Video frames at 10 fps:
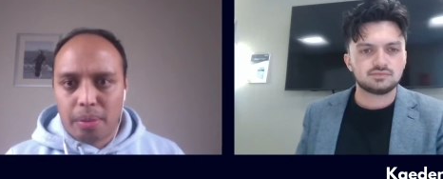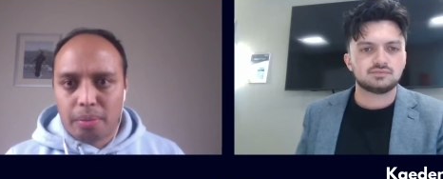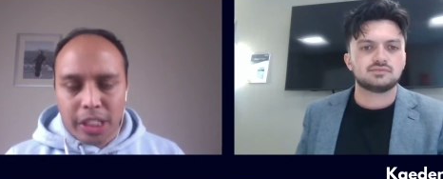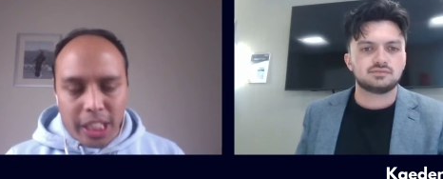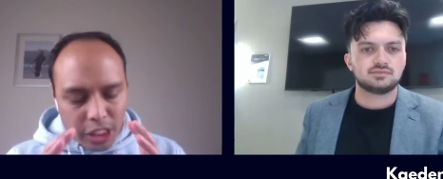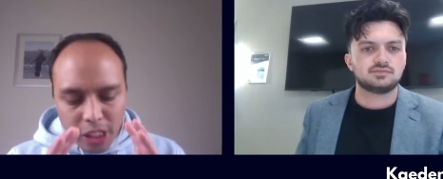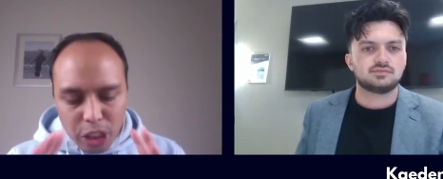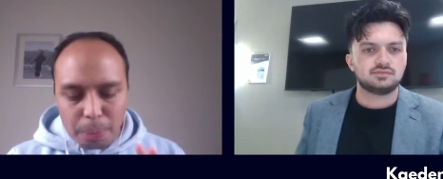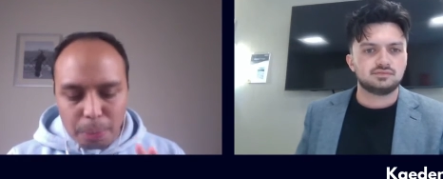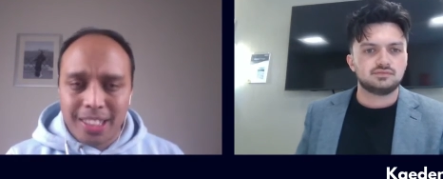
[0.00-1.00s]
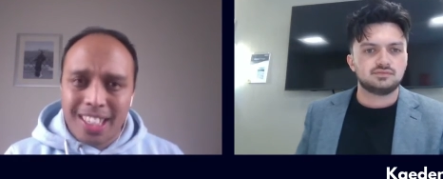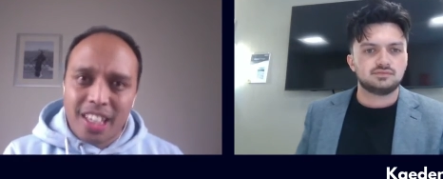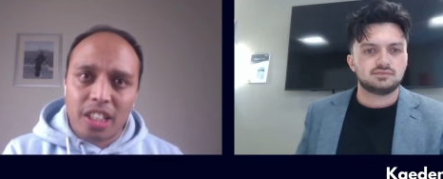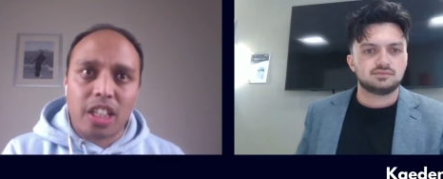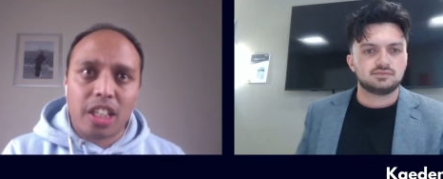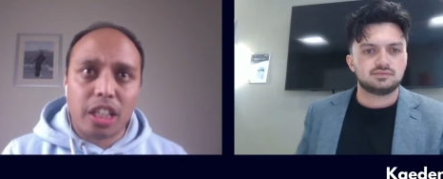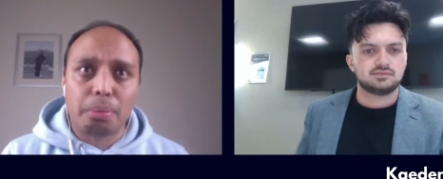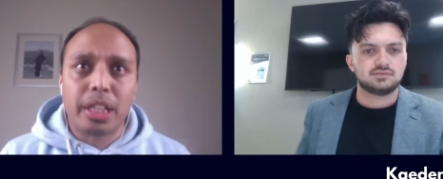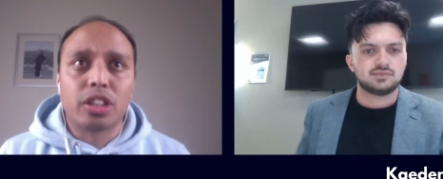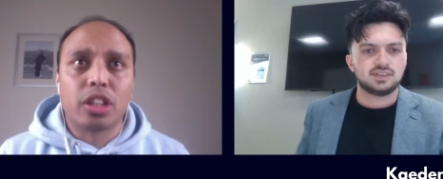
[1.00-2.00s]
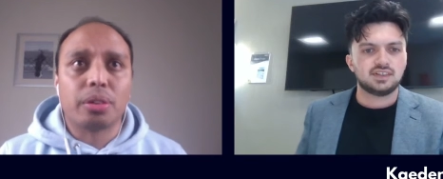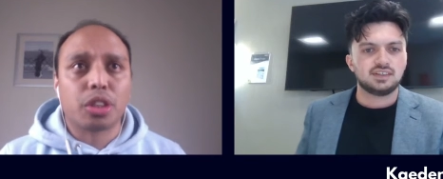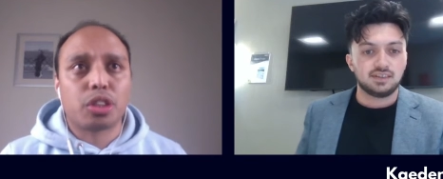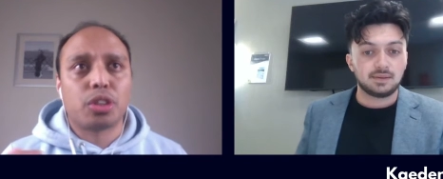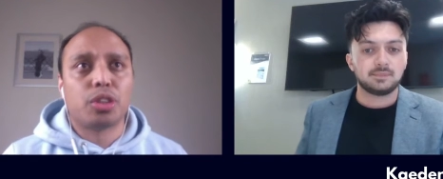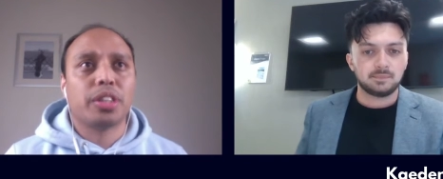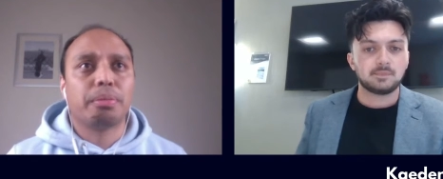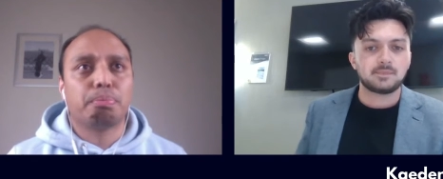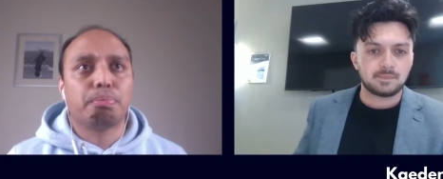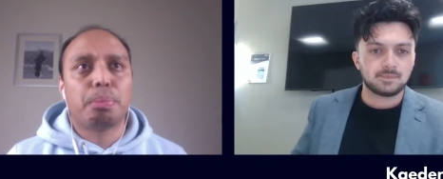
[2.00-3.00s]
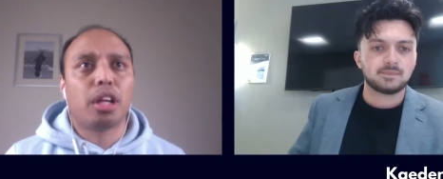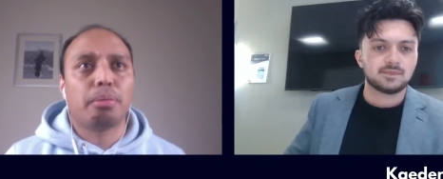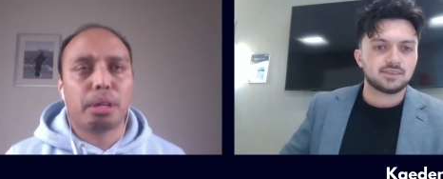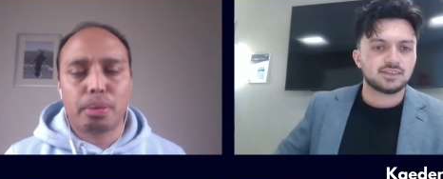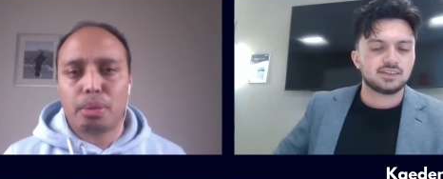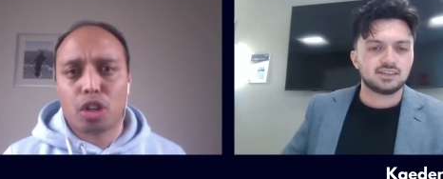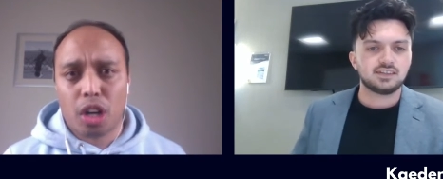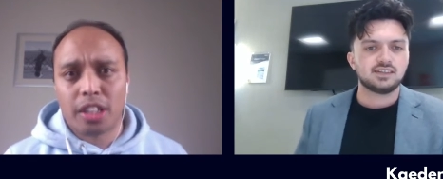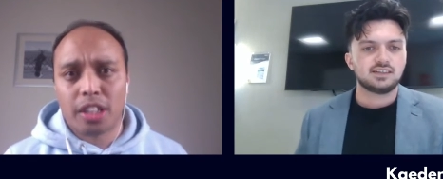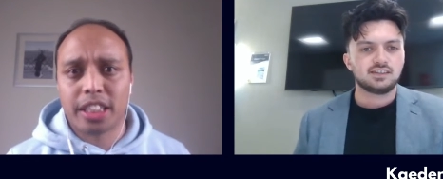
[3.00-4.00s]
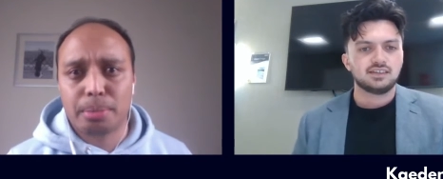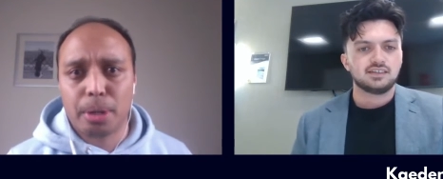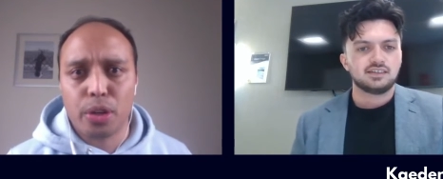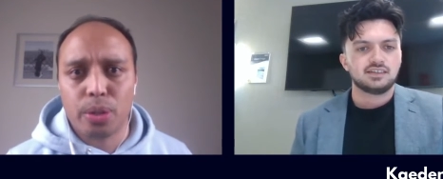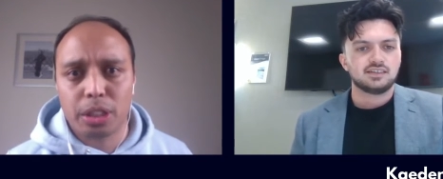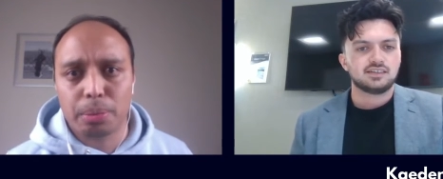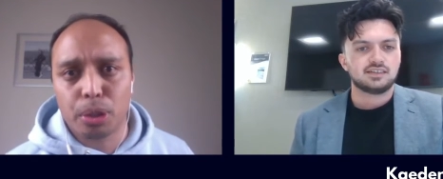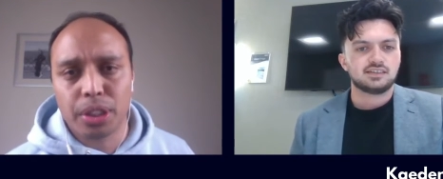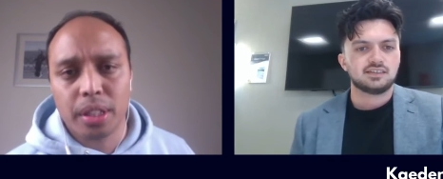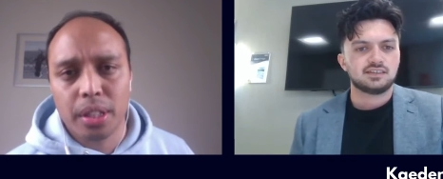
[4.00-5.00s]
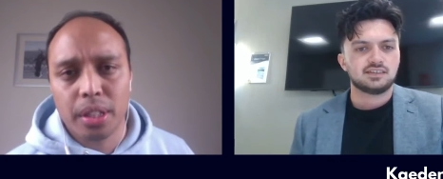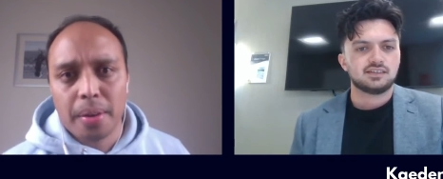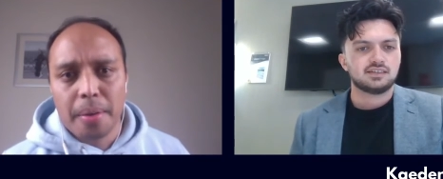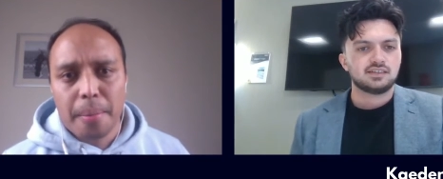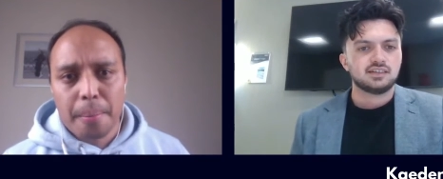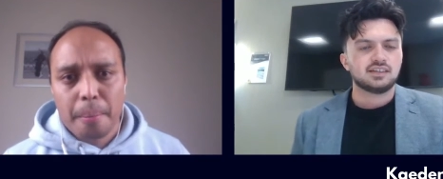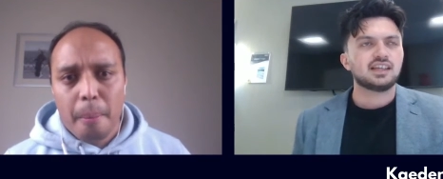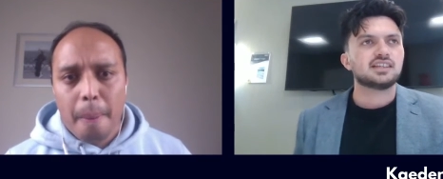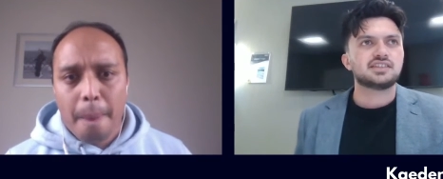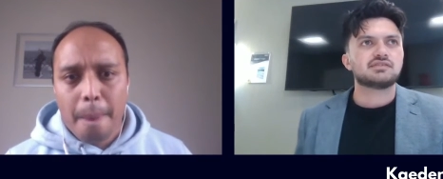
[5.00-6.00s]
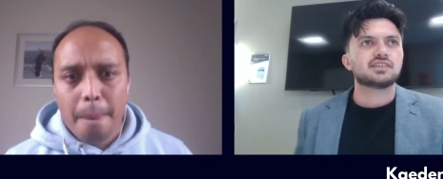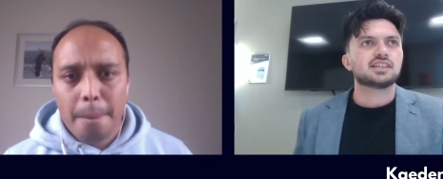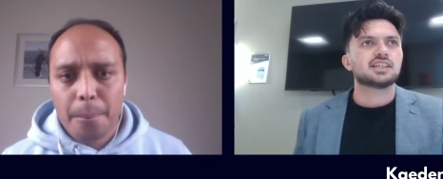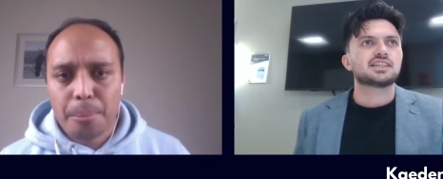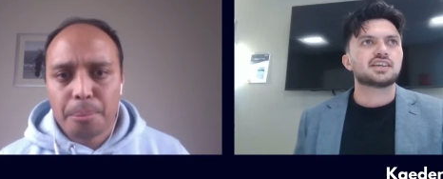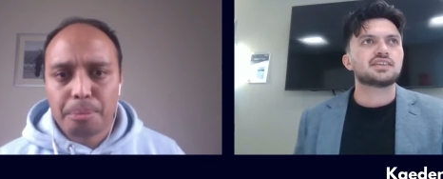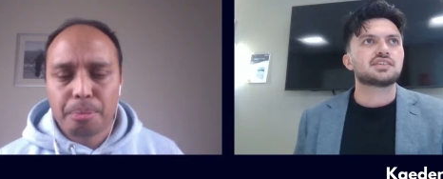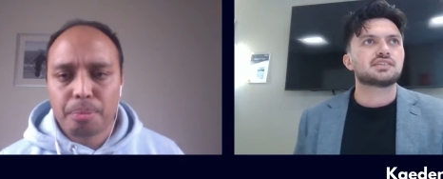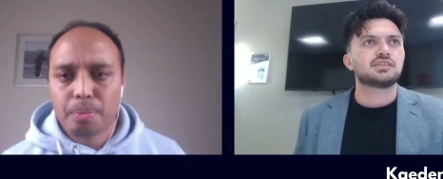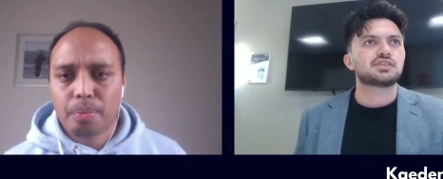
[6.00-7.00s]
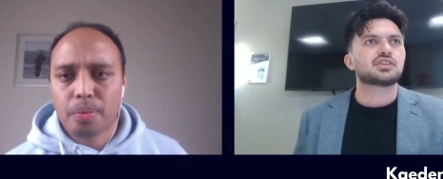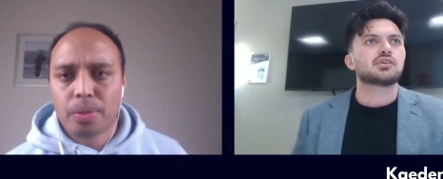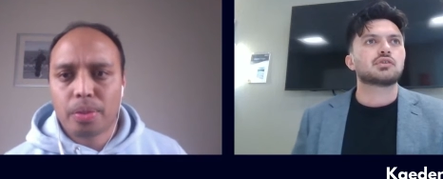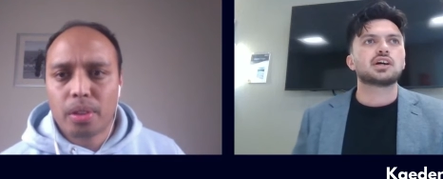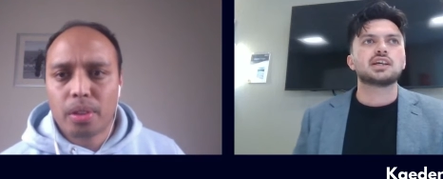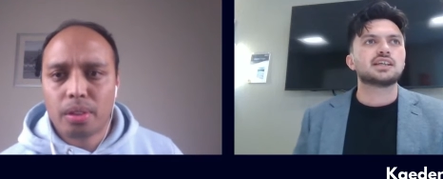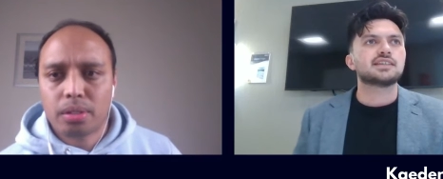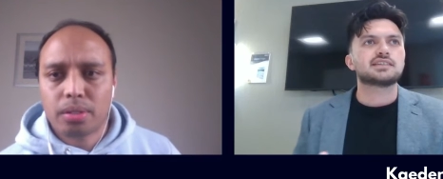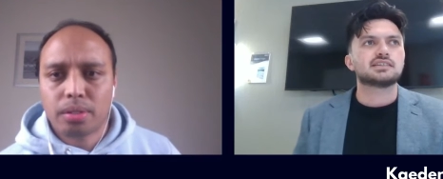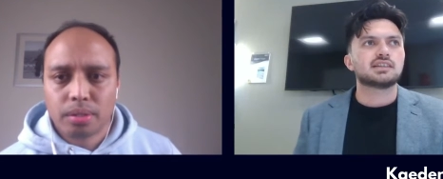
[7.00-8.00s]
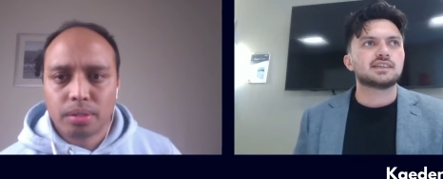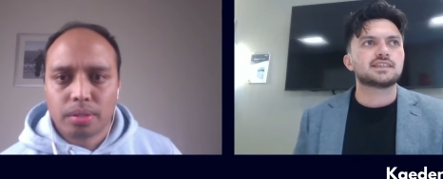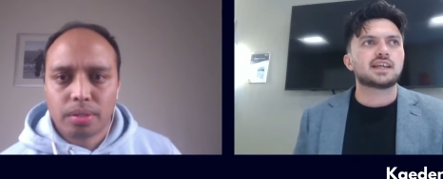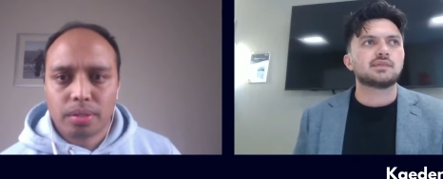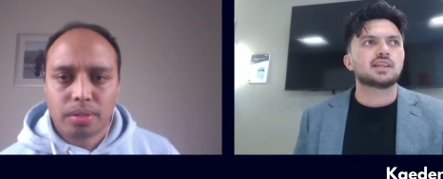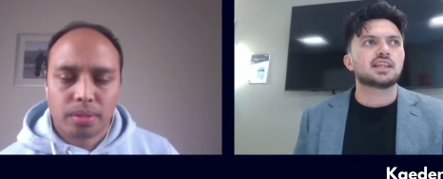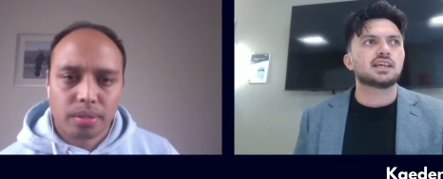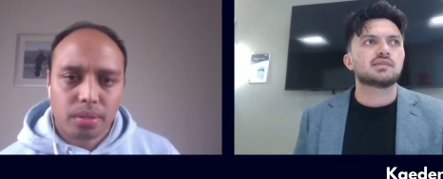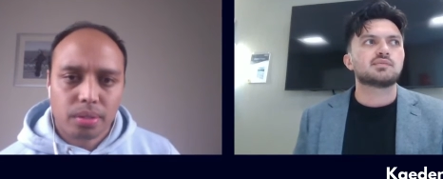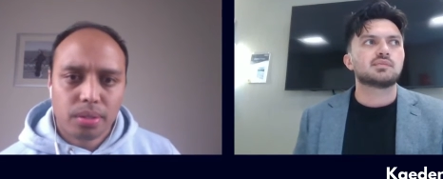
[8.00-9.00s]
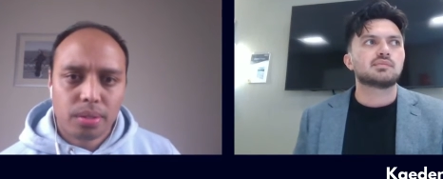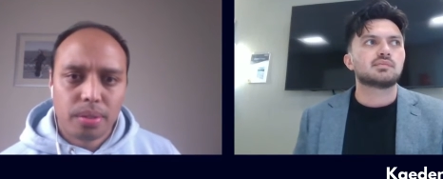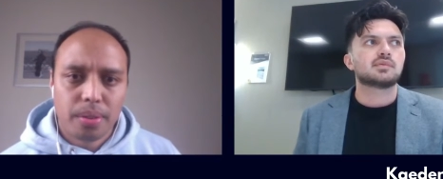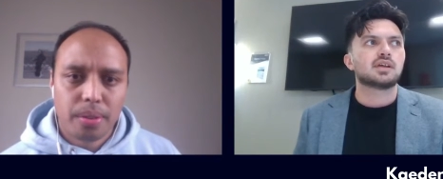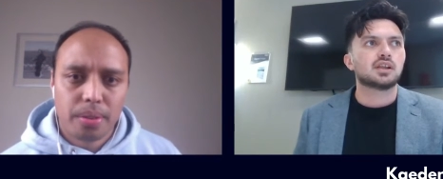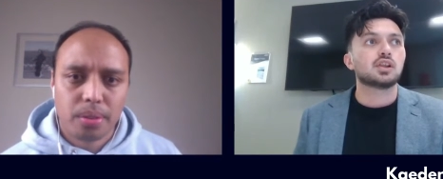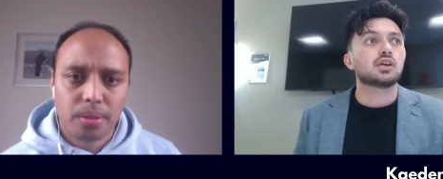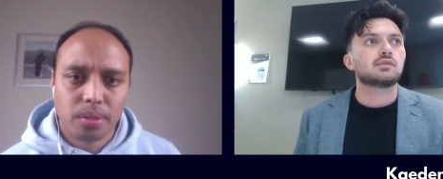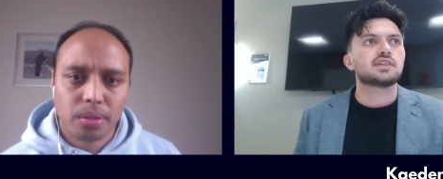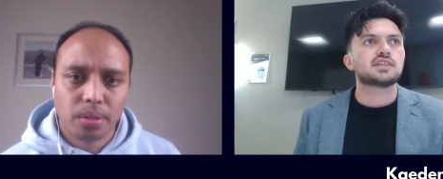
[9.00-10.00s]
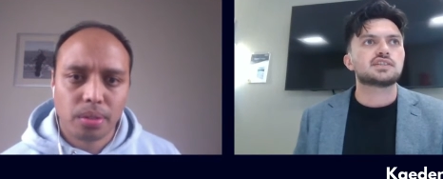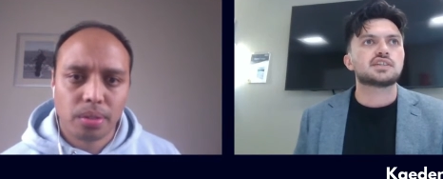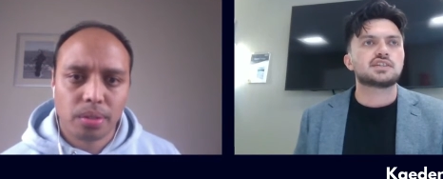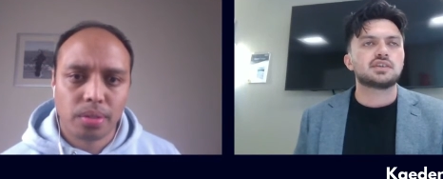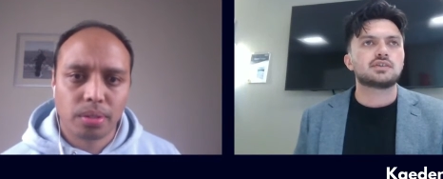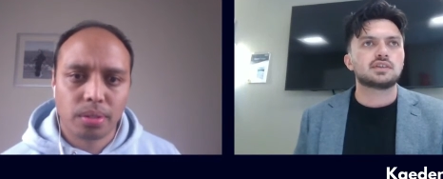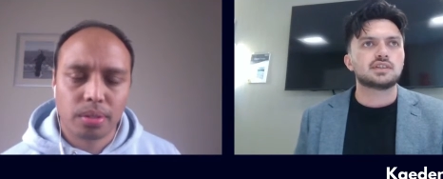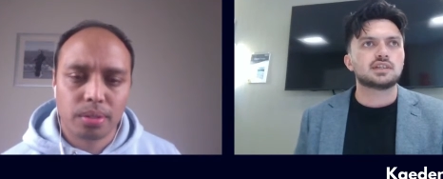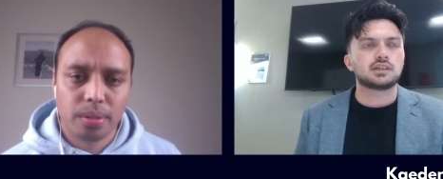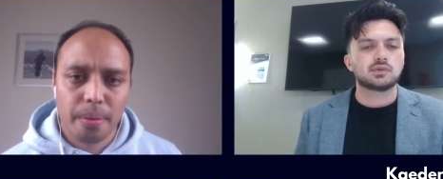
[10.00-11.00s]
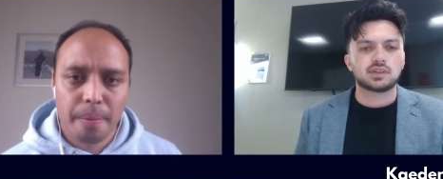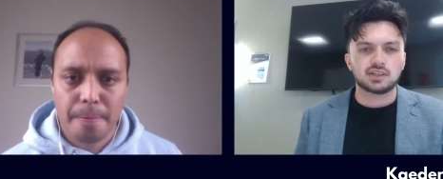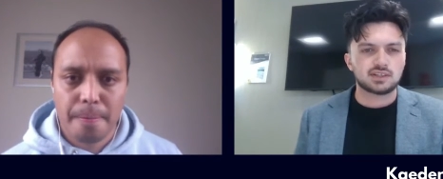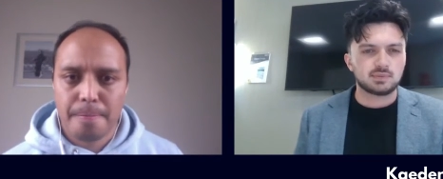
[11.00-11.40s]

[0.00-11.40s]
Speaker 1: um, yeah, can you explain that a, a little bit um, to, to get people a little bit more context about you as a person?
Speaker 2: Yeah, definitely, because you're so right. It's it's something that a lot of Indigenous youth are dealing with, and